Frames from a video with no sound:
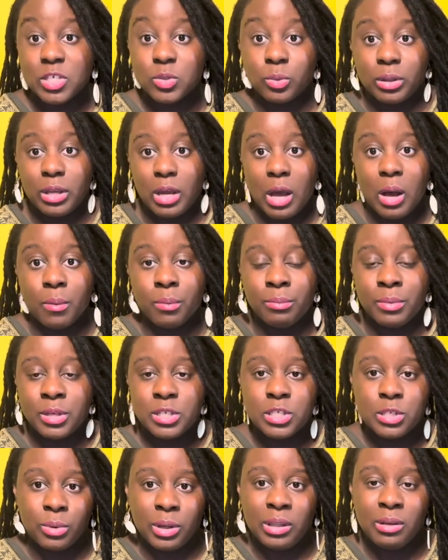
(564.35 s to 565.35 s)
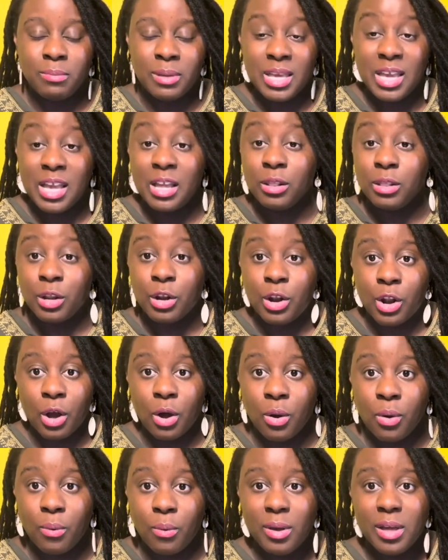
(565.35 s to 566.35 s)
really helped me to really be in the
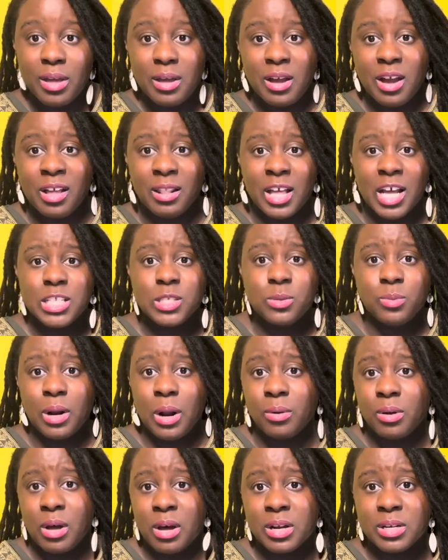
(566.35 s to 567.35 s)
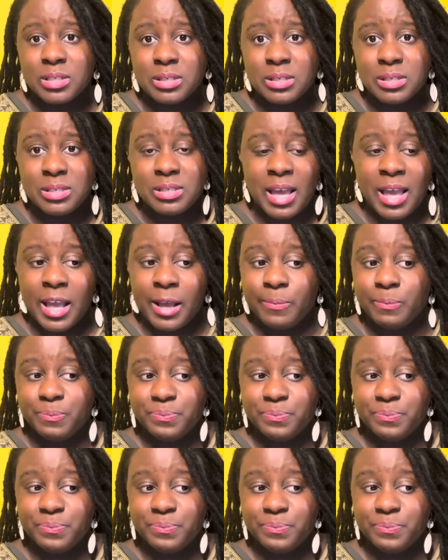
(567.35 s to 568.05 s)
know. And that's what I would honestly say.